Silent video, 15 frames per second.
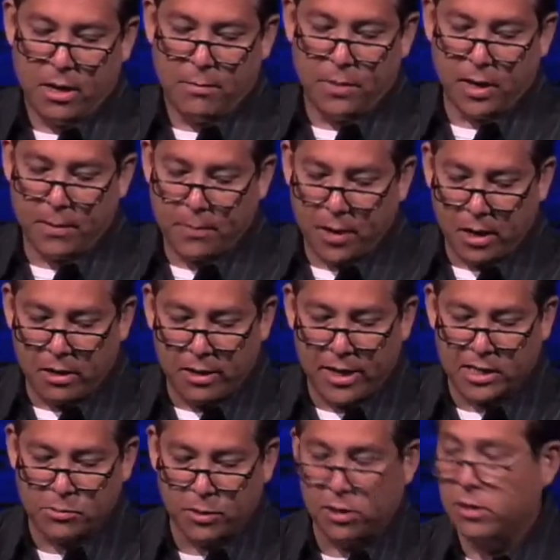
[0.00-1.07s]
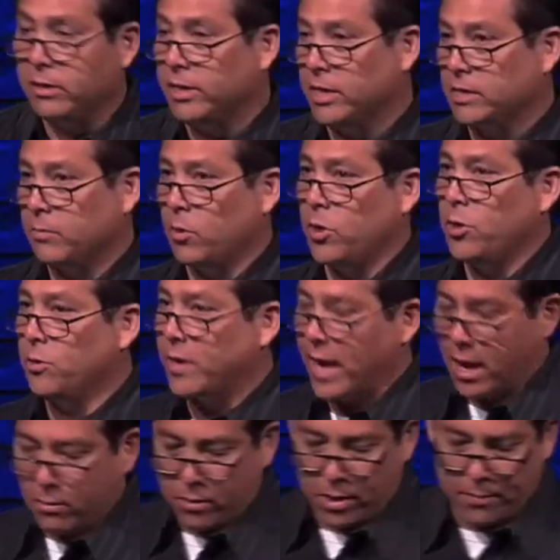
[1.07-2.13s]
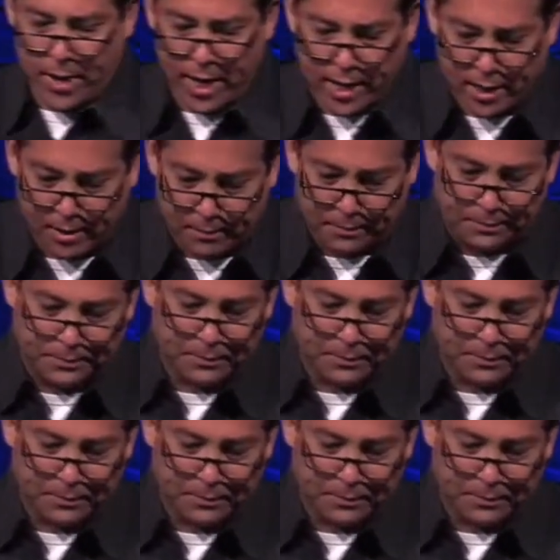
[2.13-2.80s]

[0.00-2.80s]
But apparently, as we learned this morning, you can't wear makeup.